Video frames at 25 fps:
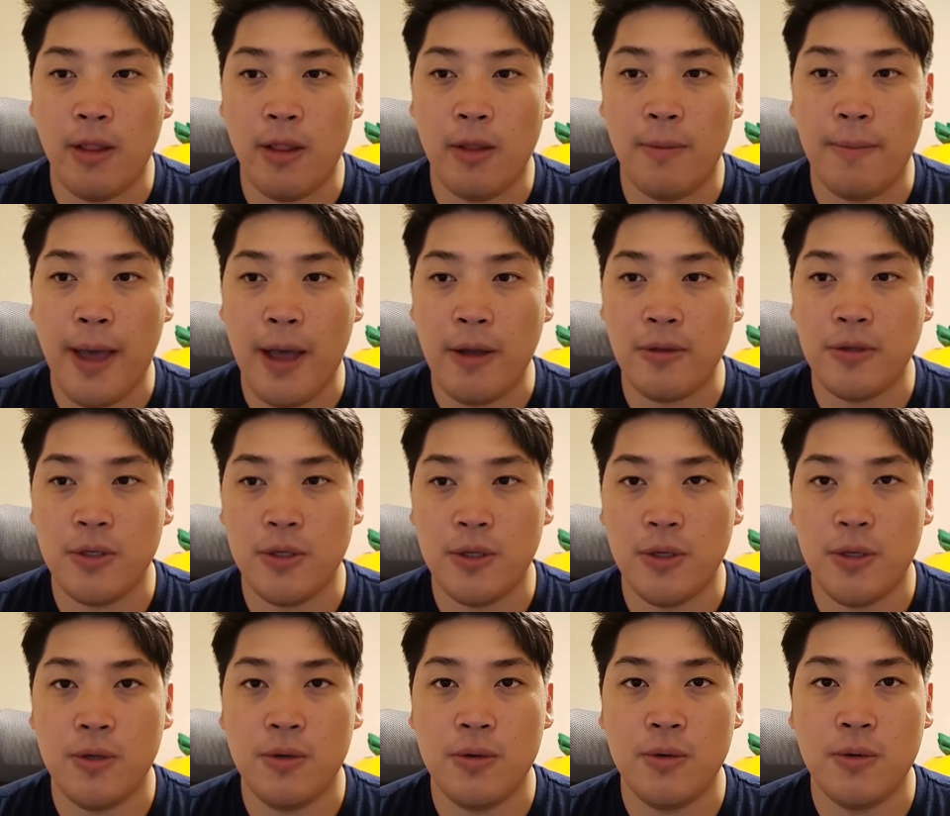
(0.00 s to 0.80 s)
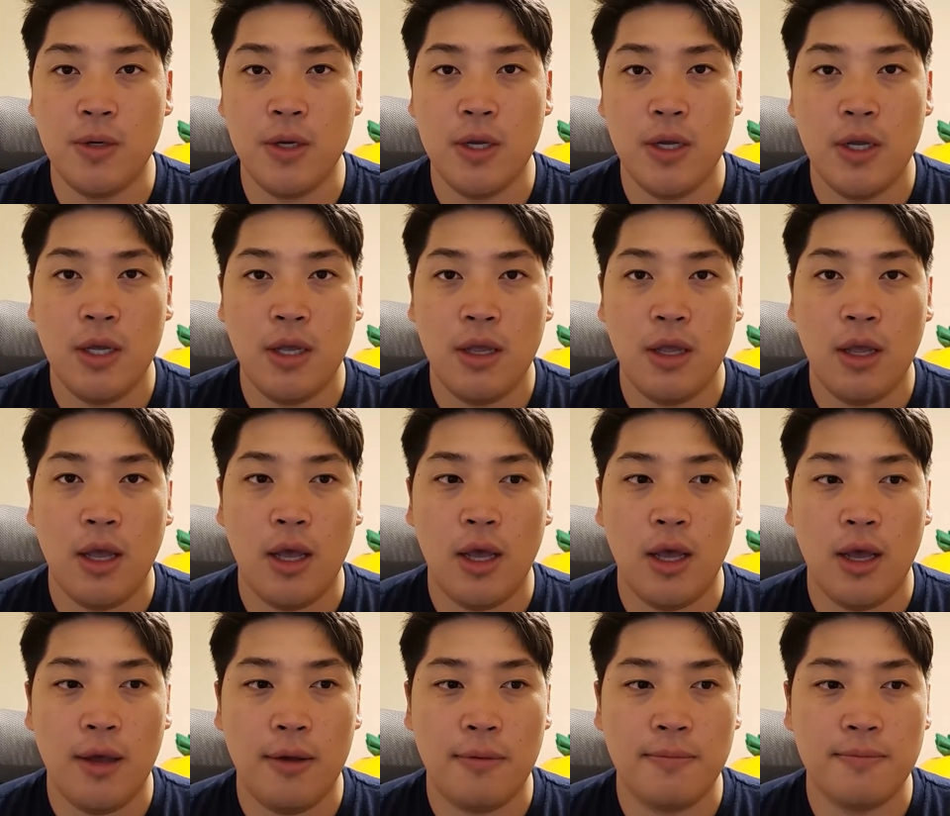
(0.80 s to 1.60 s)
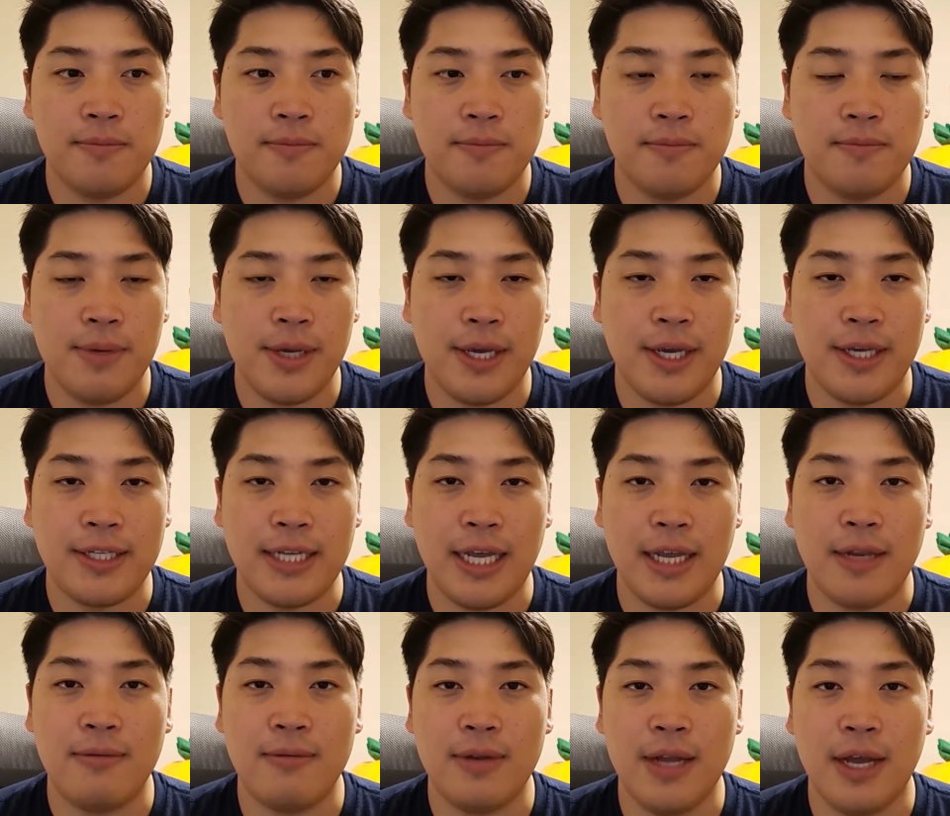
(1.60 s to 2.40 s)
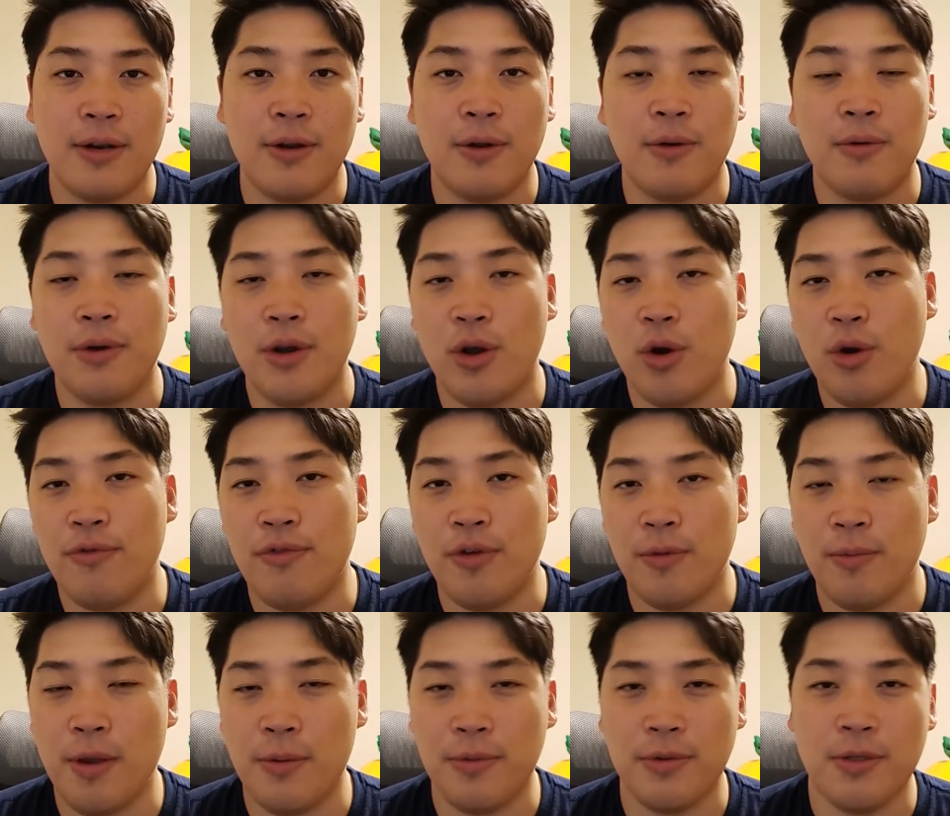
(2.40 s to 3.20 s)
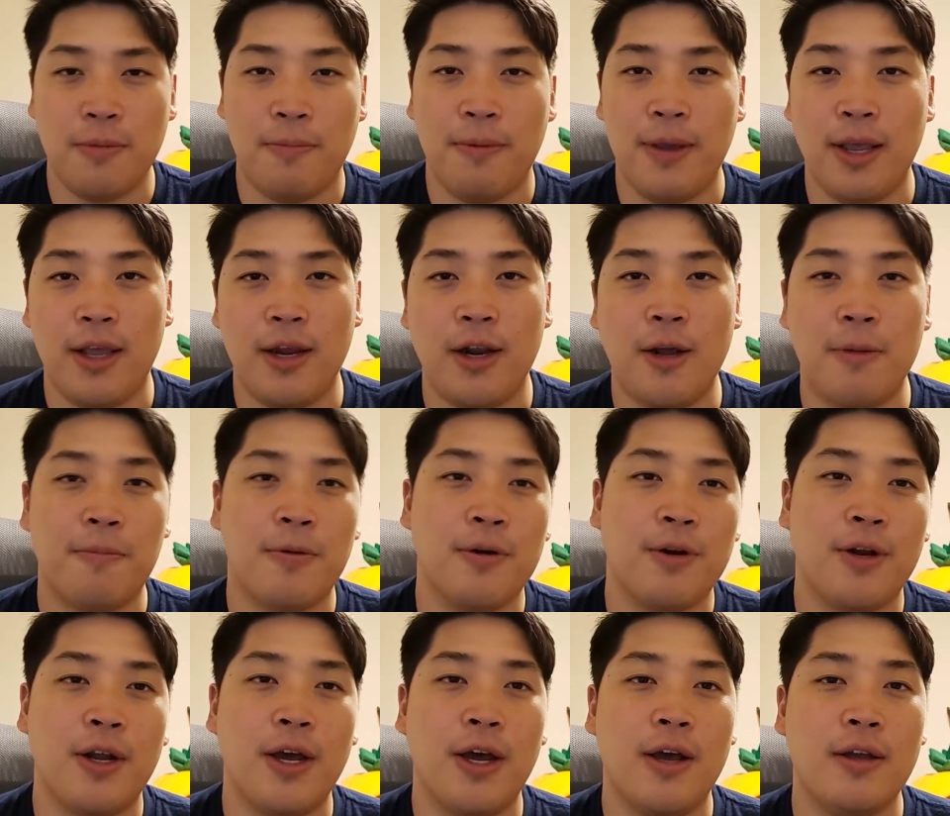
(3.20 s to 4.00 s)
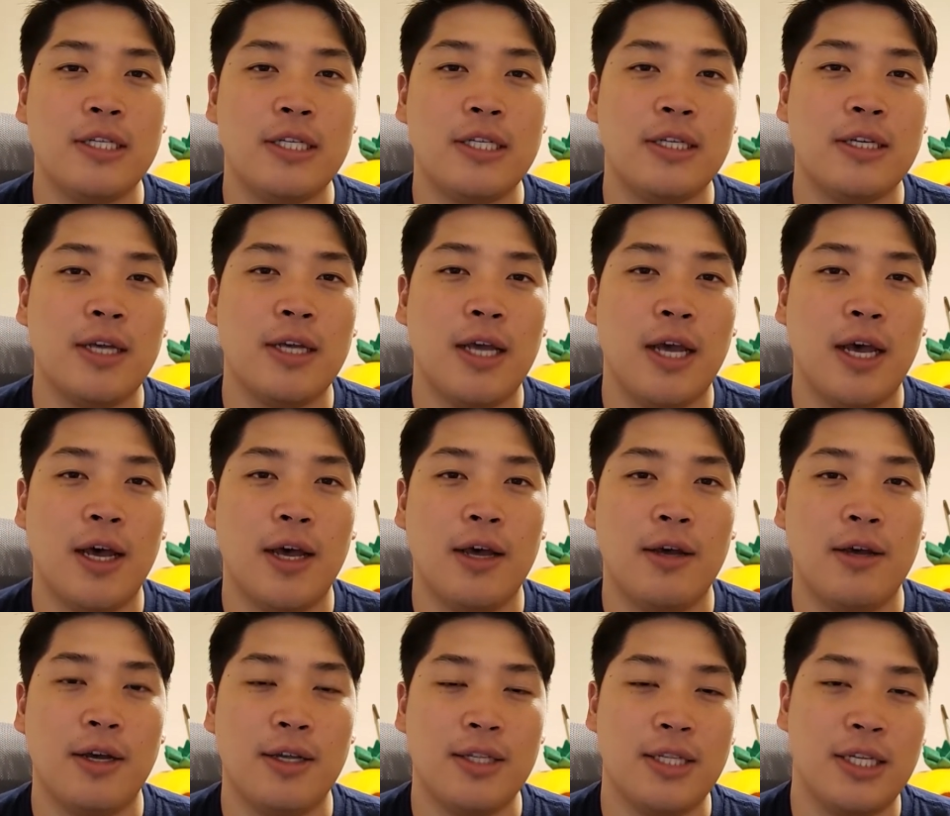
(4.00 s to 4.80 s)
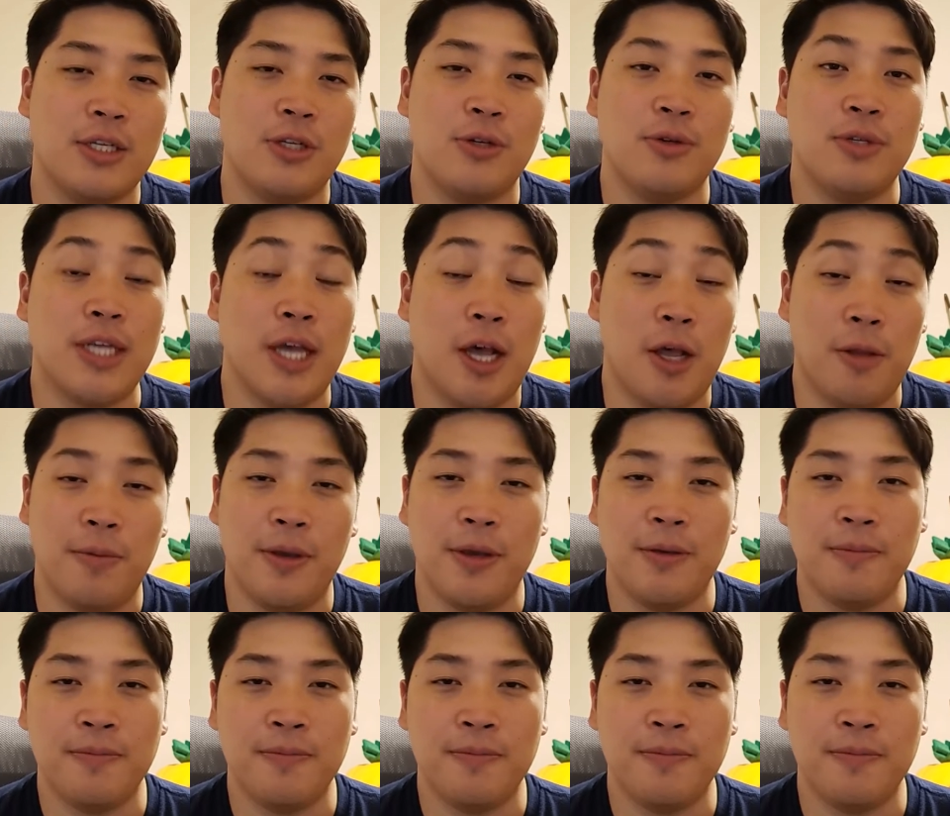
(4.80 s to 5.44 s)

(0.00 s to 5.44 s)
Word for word: them out to you uh, because I, I, don't know if you'll be able to pick it up or not uh, unless you tell me.